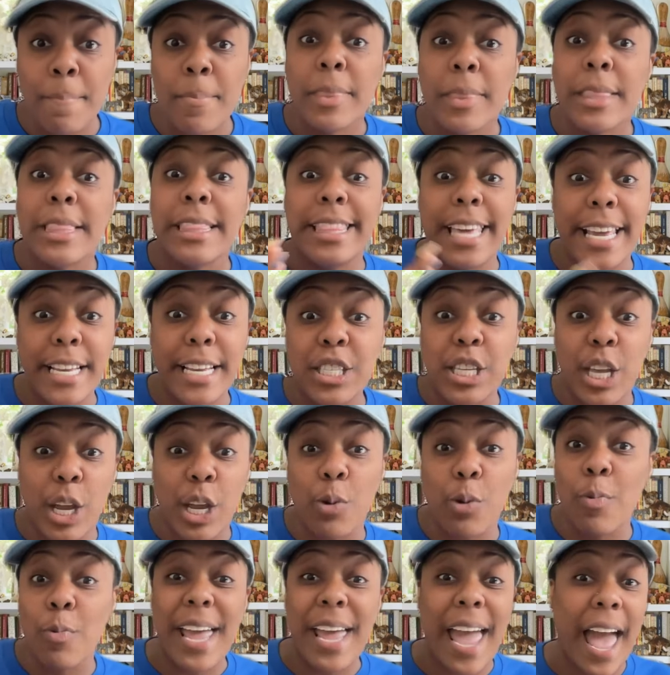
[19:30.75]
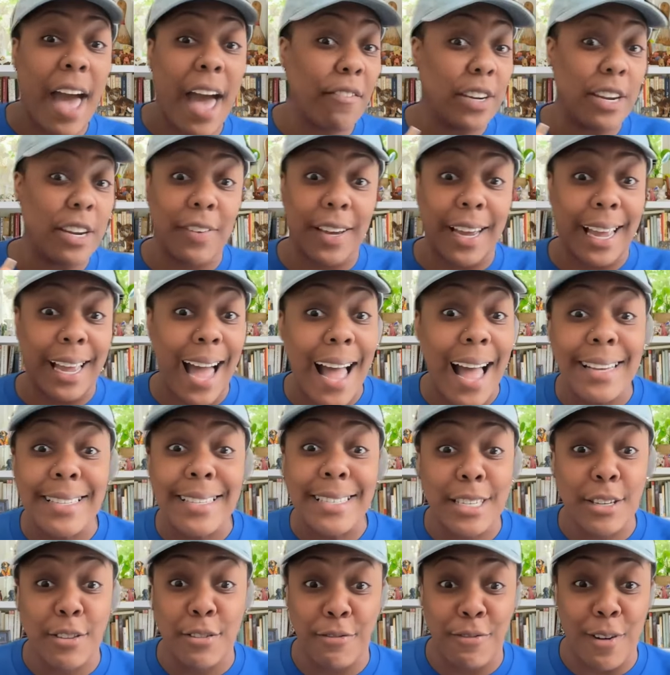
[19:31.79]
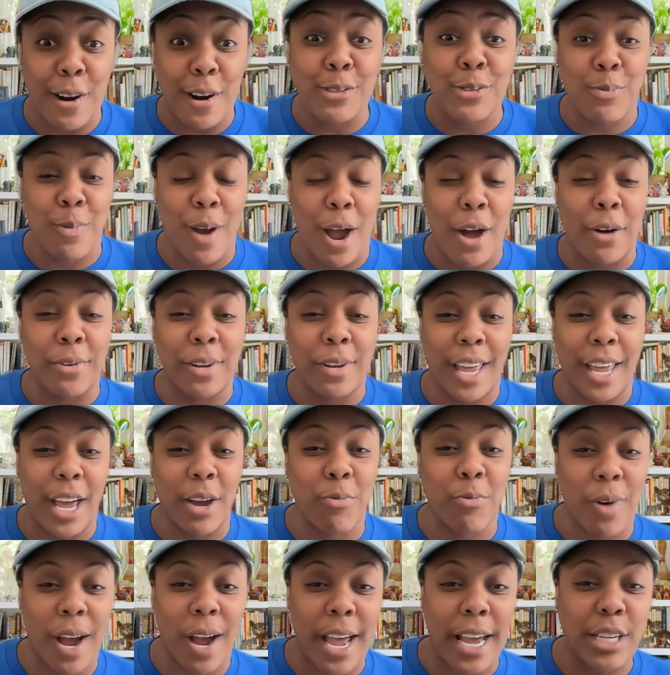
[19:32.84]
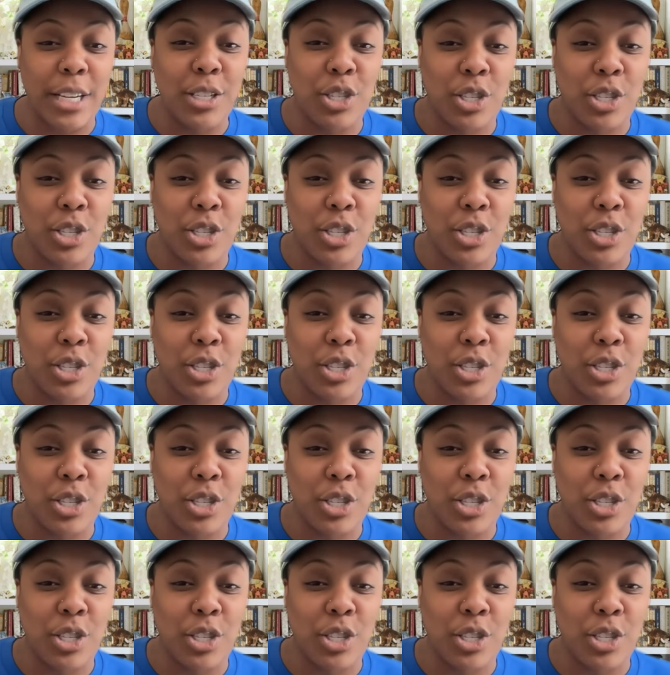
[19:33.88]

This year, we haven't even got to the first round yet, right?